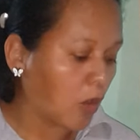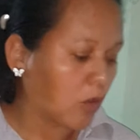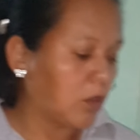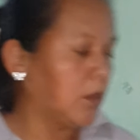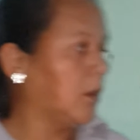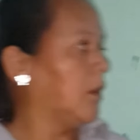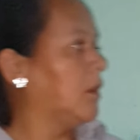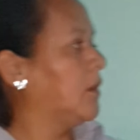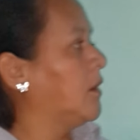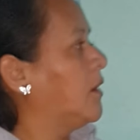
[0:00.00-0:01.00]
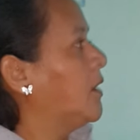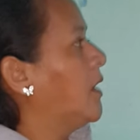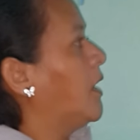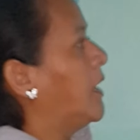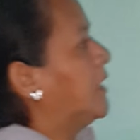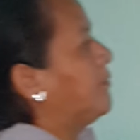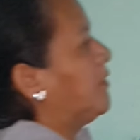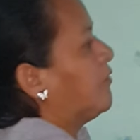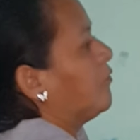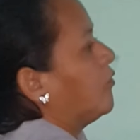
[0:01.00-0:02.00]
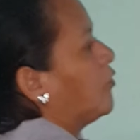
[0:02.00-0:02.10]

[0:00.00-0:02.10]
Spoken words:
clock. Let me